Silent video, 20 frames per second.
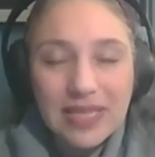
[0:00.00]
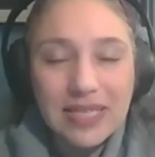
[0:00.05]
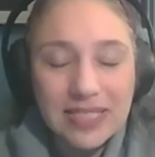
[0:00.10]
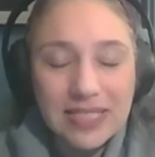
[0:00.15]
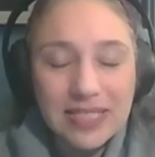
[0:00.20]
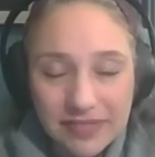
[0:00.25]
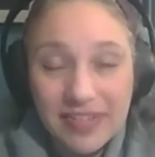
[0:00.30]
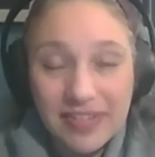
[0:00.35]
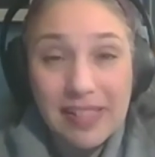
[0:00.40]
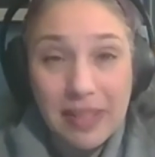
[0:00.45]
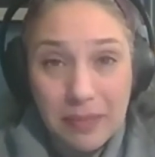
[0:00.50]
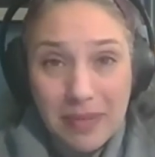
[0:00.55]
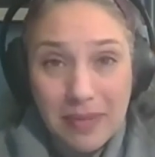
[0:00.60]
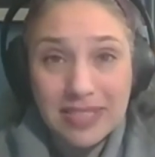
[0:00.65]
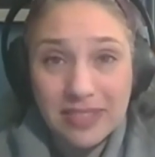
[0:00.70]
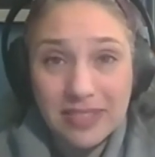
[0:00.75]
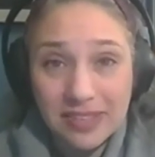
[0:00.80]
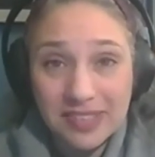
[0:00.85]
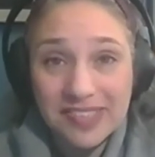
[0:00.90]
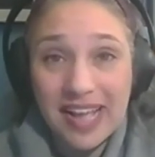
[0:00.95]

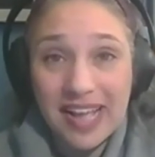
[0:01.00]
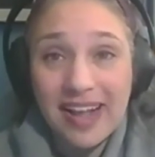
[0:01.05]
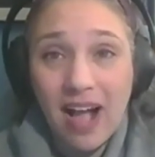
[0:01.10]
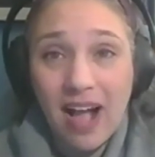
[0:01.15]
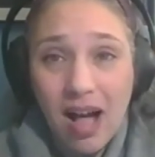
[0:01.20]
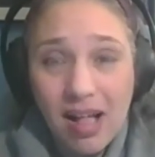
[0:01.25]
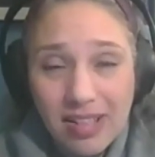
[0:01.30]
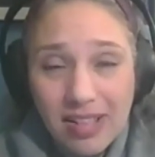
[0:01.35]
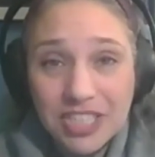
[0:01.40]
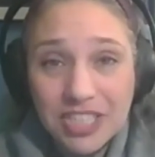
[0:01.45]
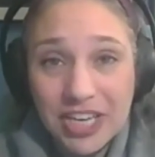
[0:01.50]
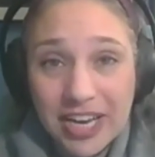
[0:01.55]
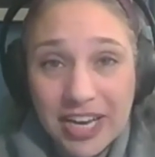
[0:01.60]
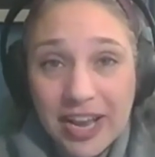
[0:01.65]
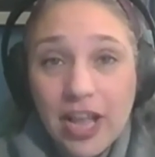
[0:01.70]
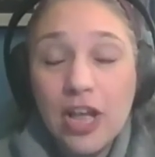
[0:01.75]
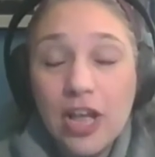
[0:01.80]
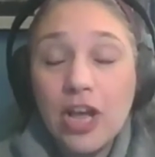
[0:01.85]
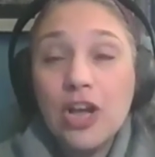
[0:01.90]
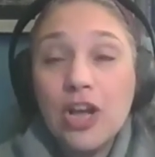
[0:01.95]
developmental
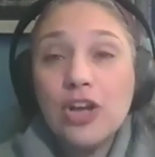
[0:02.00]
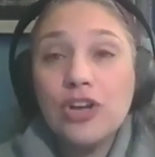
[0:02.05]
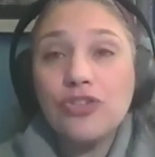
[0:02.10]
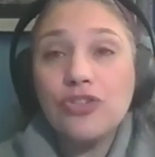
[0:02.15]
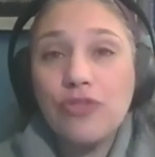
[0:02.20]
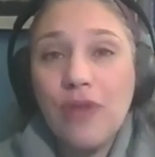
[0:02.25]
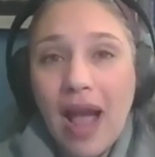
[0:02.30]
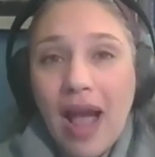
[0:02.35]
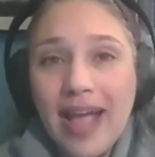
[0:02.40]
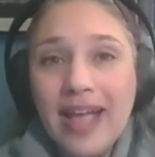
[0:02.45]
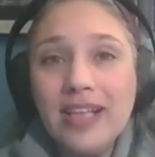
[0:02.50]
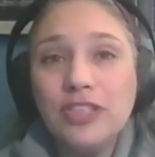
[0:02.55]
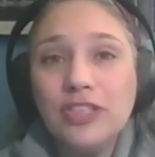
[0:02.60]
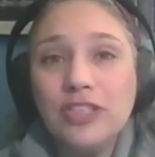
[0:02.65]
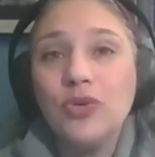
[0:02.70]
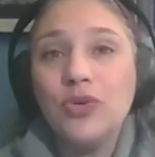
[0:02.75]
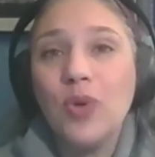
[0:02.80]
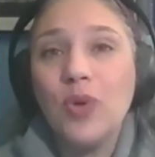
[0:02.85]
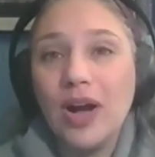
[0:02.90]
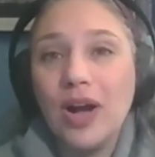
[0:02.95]
psychology, trying
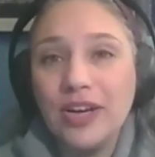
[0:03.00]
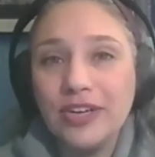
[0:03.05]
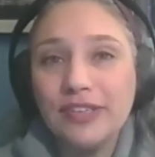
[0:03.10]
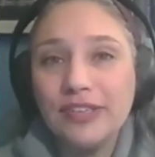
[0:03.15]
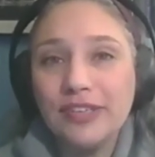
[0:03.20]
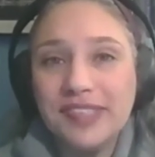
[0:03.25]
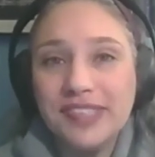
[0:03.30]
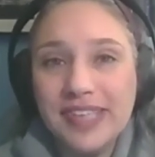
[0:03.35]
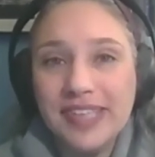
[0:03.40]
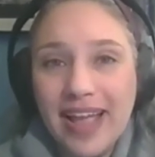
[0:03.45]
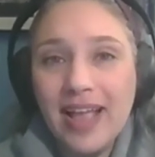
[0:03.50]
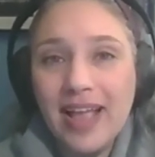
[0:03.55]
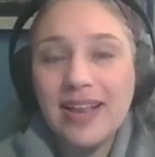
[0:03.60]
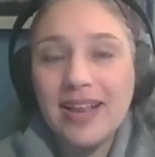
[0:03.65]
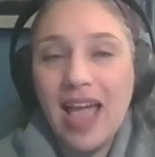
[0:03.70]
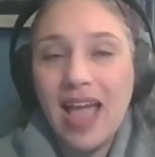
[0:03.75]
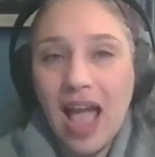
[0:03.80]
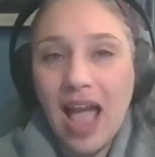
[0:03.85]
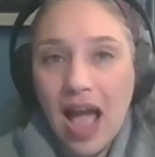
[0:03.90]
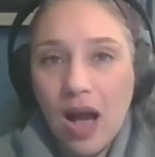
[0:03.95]
to
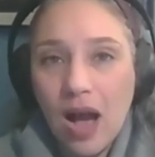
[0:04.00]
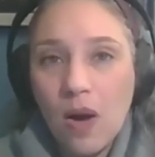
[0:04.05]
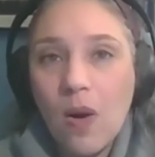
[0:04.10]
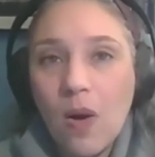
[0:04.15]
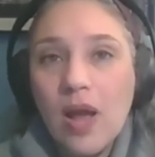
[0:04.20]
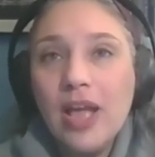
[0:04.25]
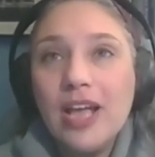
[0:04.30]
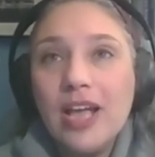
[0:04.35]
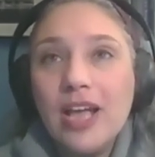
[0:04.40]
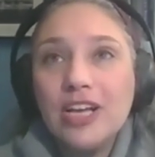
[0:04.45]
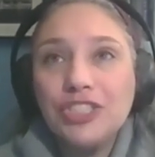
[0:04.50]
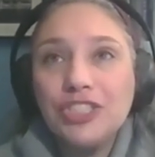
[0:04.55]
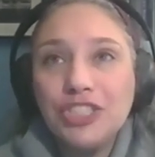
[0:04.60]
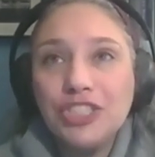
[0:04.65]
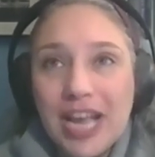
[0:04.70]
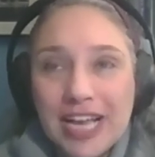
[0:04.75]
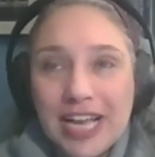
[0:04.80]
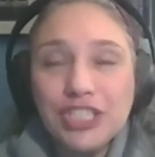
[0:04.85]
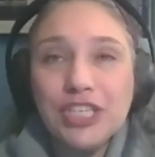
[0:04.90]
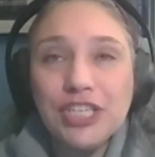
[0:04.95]
understand how
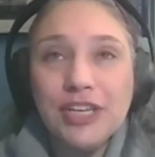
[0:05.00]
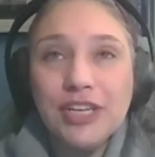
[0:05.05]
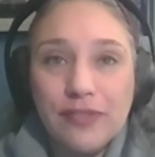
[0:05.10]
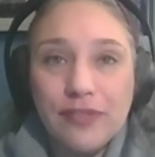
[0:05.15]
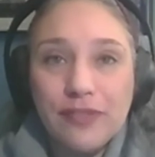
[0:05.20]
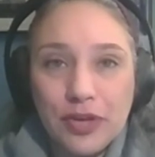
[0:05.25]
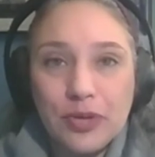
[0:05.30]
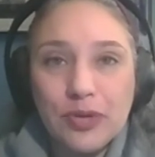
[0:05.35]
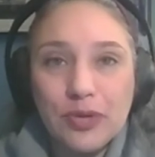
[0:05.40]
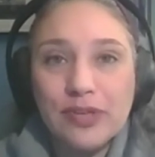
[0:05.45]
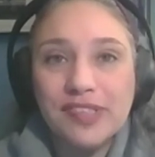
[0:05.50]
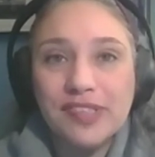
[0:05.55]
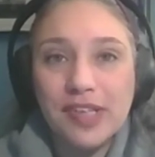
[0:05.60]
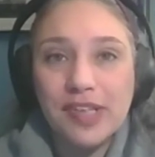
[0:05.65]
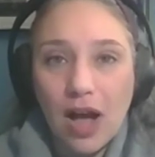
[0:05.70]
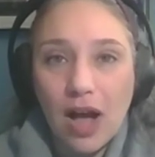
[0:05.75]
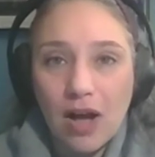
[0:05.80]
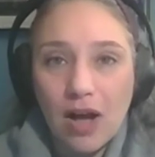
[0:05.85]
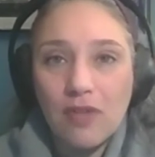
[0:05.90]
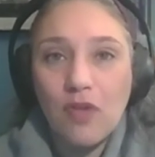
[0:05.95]
changing views
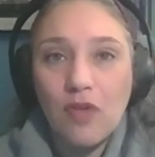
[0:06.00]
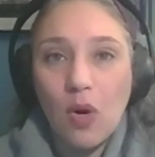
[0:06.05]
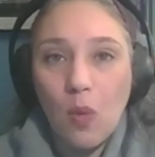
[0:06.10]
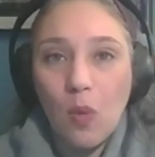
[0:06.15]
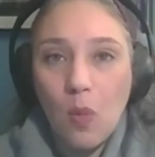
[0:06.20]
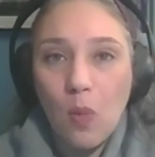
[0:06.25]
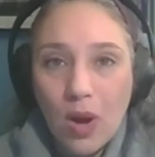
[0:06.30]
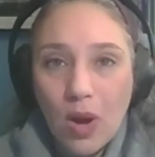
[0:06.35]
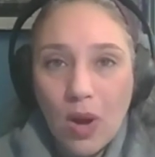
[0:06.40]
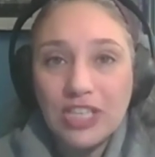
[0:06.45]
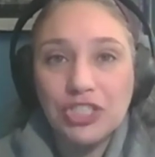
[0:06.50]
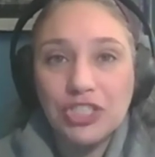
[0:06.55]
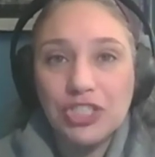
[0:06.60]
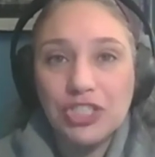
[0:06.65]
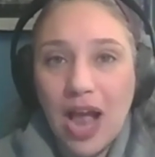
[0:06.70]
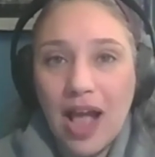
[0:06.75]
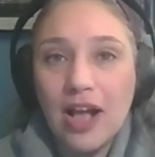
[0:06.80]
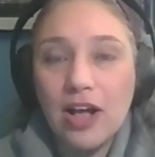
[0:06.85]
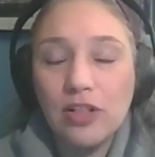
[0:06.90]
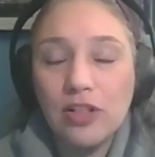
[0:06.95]
of what
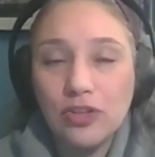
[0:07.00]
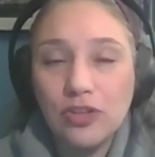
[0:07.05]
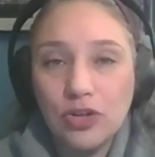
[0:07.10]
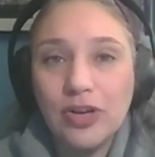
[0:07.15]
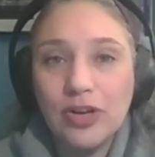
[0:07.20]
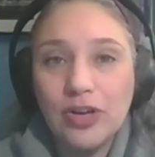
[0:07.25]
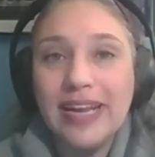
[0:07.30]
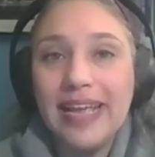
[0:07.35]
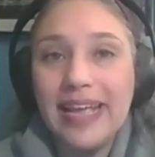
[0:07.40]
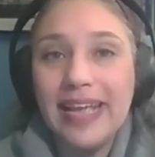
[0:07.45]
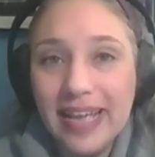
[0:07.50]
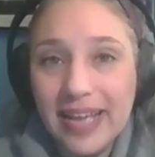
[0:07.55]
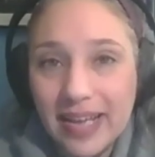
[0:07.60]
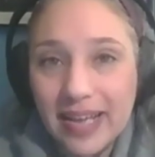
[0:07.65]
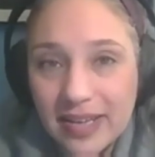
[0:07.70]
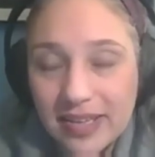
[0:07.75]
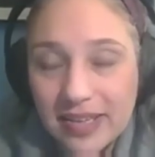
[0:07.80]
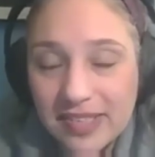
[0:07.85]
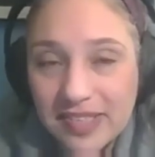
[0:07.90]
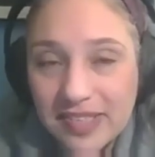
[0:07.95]
childhood
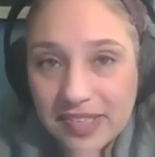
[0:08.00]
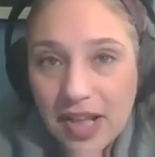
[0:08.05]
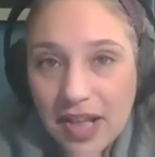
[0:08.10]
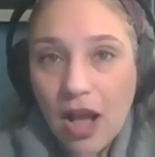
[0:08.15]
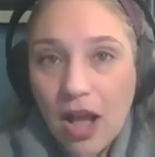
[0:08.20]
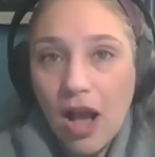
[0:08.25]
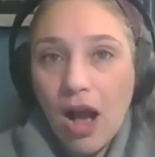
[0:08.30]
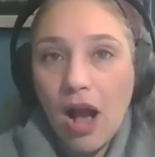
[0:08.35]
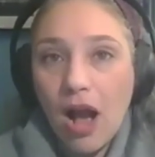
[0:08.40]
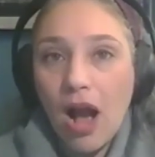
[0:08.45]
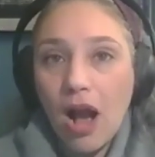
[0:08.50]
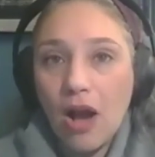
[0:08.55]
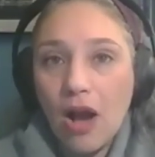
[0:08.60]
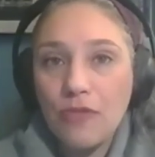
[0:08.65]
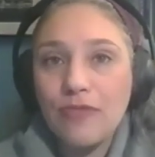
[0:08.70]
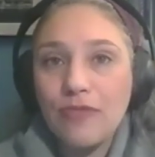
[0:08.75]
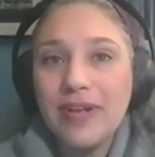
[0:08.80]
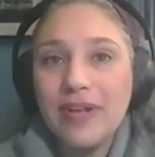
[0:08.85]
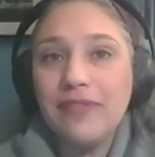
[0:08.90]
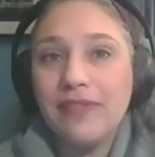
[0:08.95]
is are
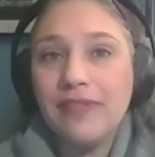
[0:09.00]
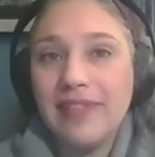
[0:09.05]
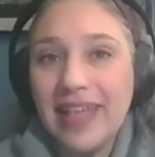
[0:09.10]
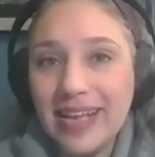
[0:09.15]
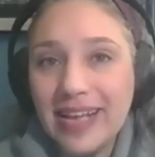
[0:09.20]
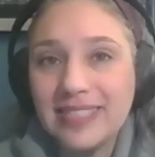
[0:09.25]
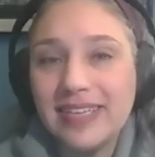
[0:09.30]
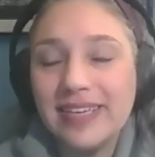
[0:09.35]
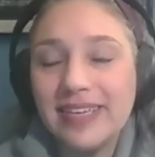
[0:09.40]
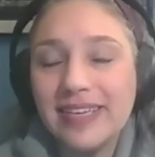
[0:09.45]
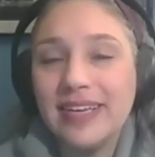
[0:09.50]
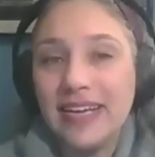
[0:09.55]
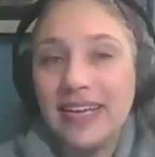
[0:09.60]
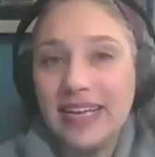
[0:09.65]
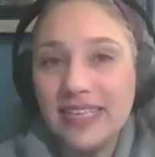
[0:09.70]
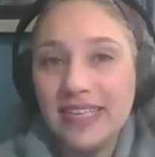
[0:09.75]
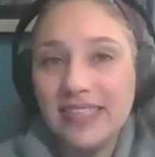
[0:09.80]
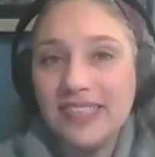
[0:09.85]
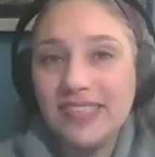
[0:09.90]
reflected in